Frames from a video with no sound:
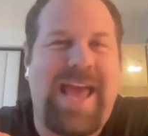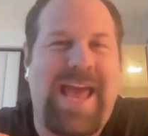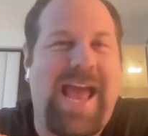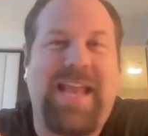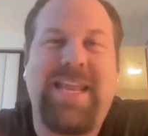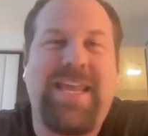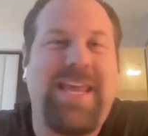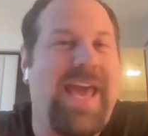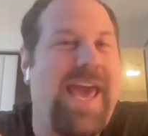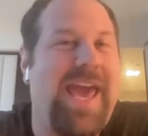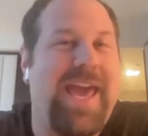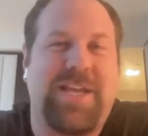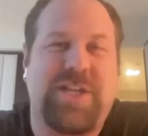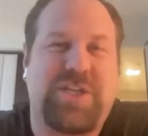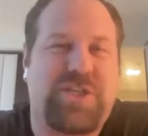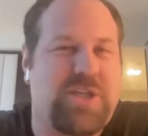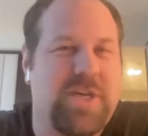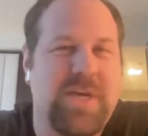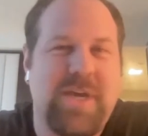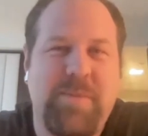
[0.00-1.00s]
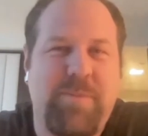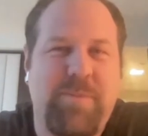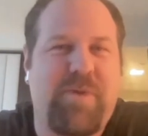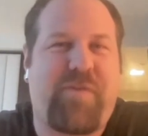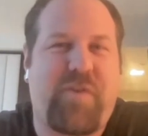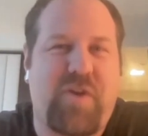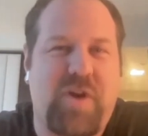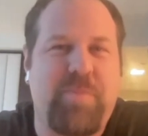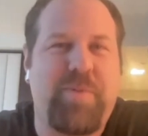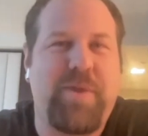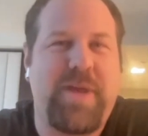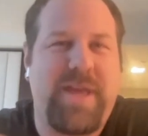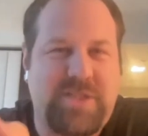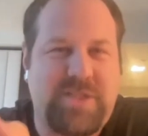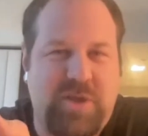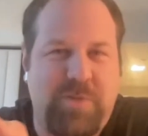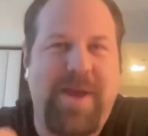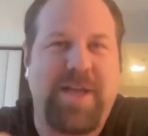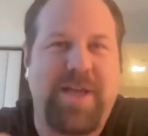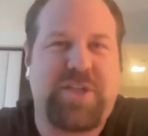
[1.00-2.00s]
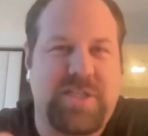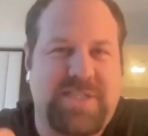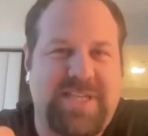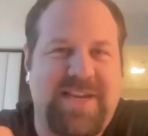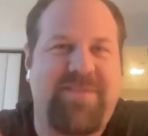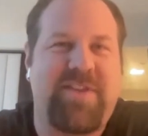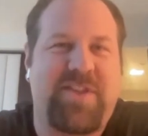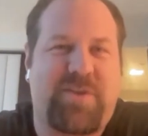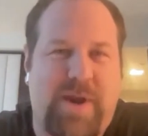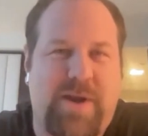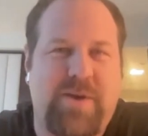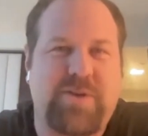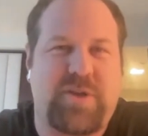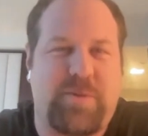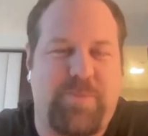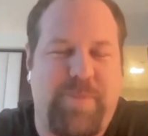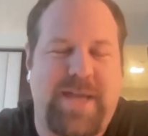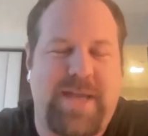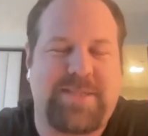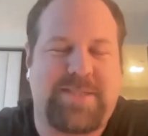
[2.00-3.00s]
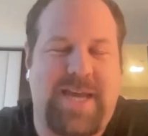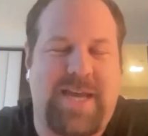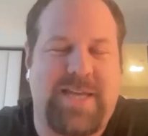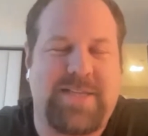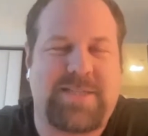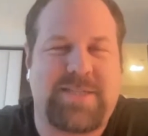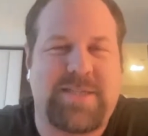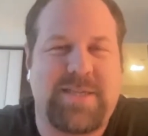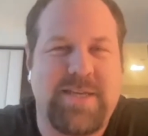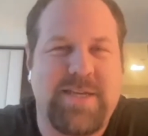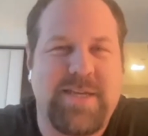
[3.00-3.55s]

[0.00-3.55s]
Any age, preferably, as you mentioned, 7th graders are best. Yes.